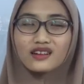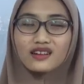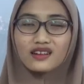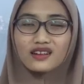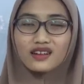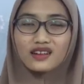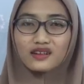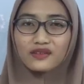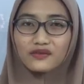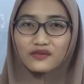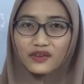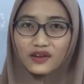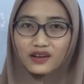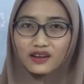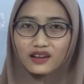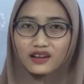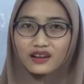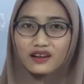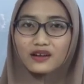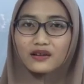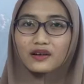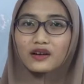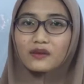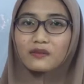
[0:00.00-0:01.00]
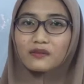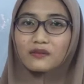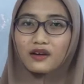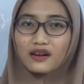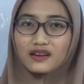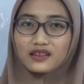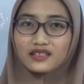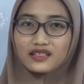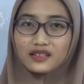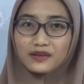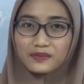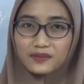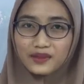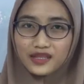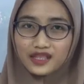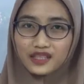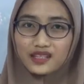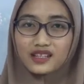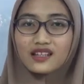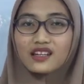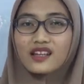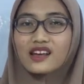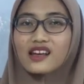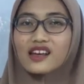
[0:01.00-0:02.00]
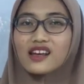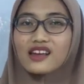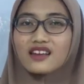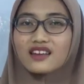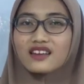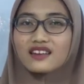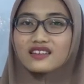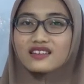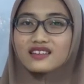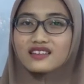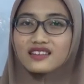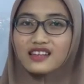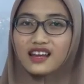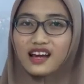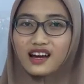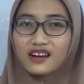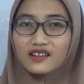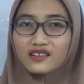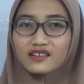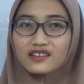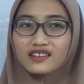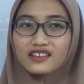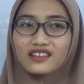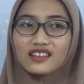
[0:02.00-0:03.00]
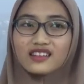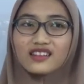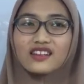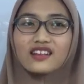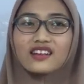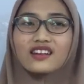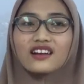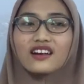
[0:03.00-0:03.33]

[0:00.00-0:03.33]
alveolar approximant sound.